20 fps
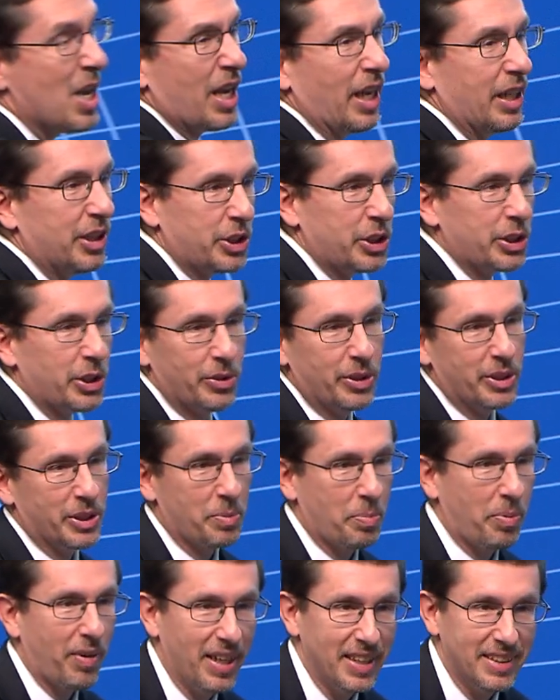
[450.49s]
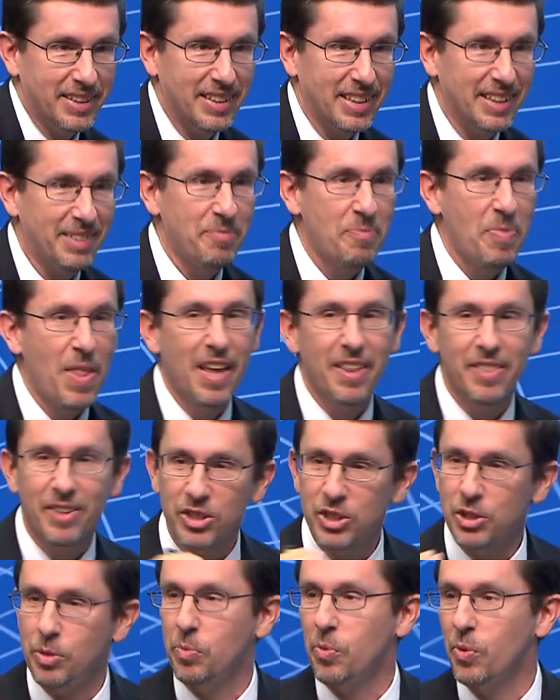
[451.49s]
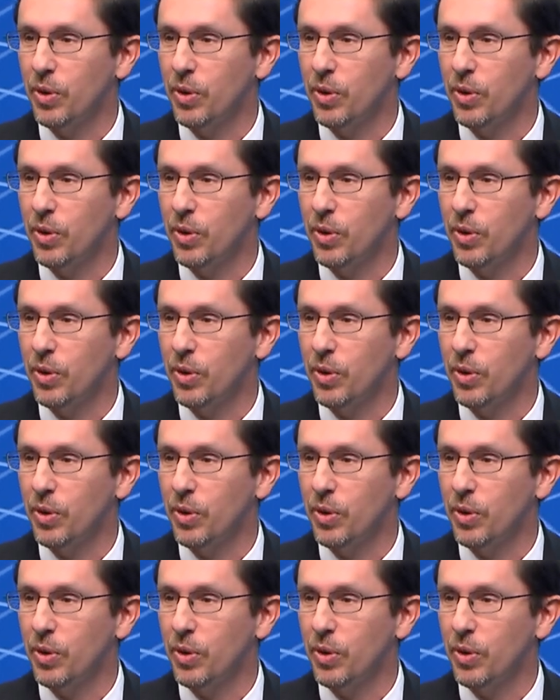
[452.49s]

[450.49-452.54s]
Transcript: Insurance pricing. There's some